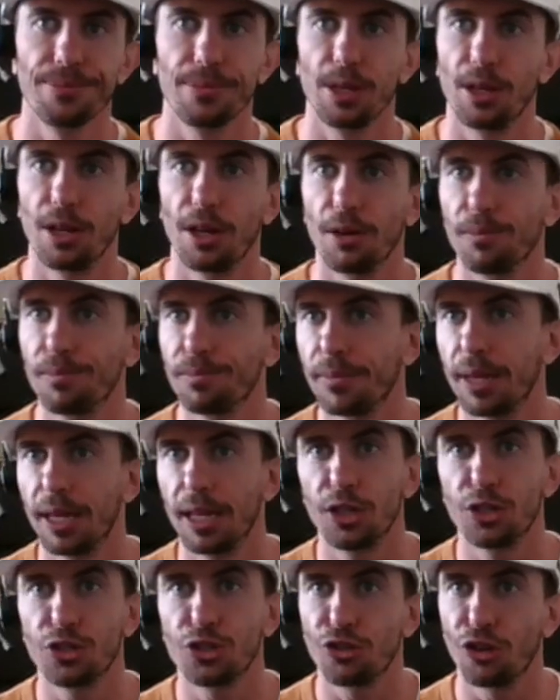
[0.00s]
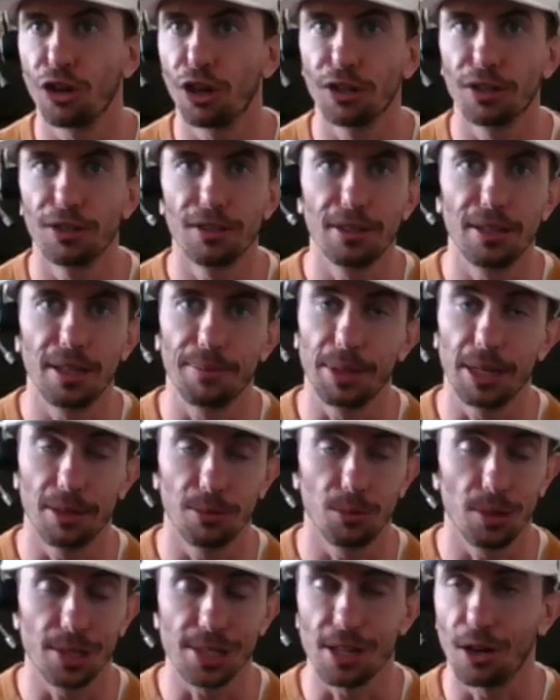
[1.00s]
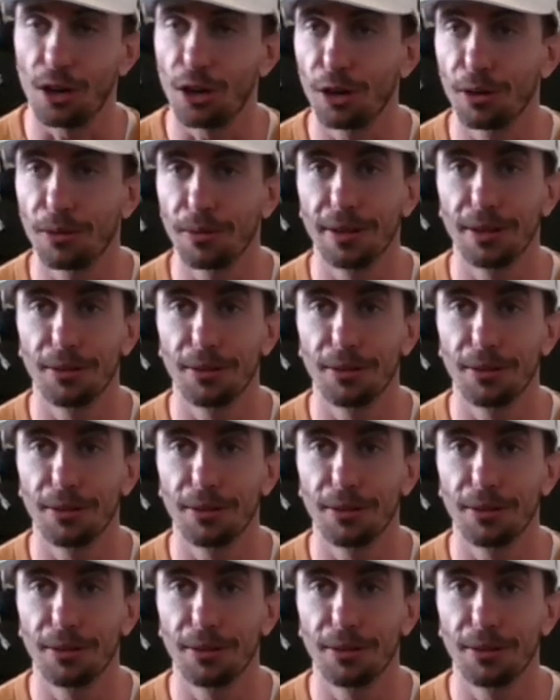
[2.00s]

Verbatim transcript: you know, any struggle. I mean, it wasn't hard.